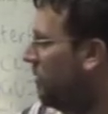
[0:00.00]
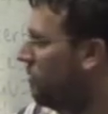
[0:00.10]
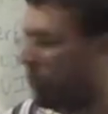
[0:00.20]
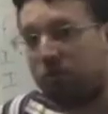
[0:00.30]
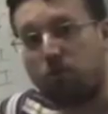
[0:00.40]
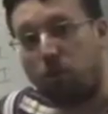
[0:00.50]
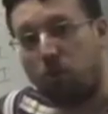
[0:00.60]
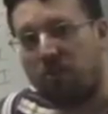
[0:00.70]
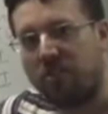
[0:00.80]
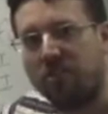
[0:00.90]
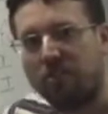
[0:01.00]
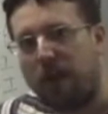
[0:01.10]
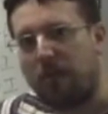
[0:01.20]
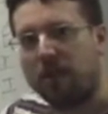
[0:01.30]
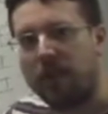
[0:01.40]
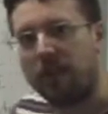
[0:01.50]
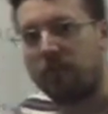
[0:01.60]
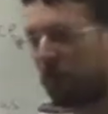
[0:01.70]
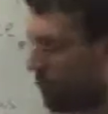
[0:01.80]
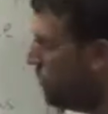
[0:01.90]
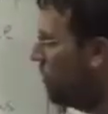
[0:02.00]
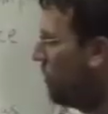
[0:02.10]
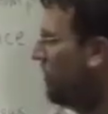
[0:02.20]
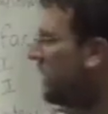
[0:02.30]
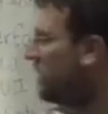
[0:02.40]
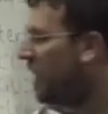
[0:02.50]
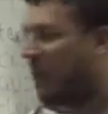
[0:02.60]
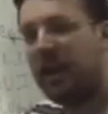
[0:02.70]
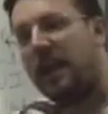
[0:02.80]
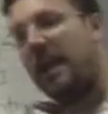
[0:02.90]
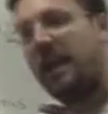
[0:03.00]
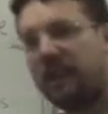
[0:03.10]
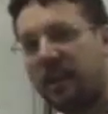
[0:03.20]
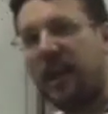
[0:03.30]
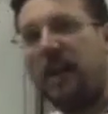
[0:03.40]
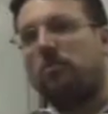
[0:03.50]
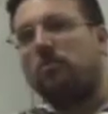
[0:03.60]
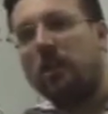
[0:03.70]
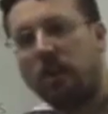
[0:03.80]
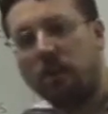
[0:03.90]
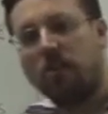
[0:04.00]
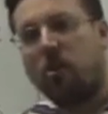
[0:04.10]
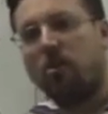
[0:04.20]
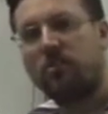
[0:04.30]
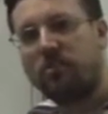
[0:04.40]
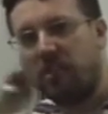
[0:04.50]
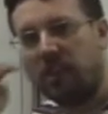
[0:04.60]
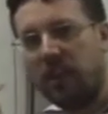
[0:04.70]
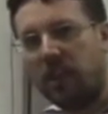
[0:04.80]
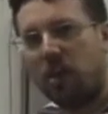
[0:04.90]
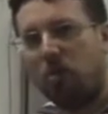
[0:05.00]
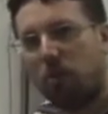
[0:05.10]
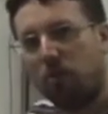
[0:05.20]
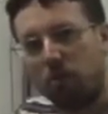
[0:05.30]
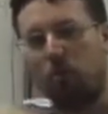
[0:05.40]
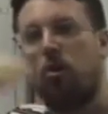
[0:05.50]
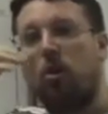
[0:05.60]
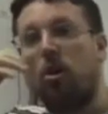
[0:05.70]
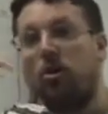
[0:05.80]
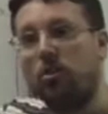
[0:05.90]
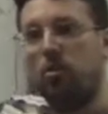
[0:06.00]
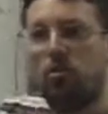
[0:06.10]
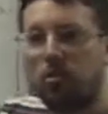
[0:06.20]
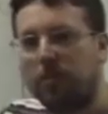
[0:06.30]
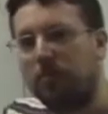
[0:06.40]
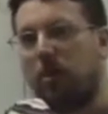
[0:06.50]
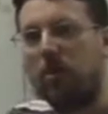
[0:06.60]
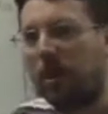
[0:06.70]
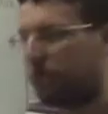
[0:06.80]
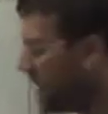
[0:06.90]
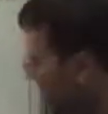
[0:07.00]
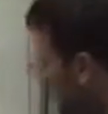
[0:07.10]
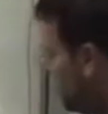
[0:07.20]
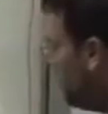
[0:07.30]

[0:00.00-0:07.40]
of the storage in the RAM. Okay, and it's got to move things in and out constantly. While you're using the programs, it's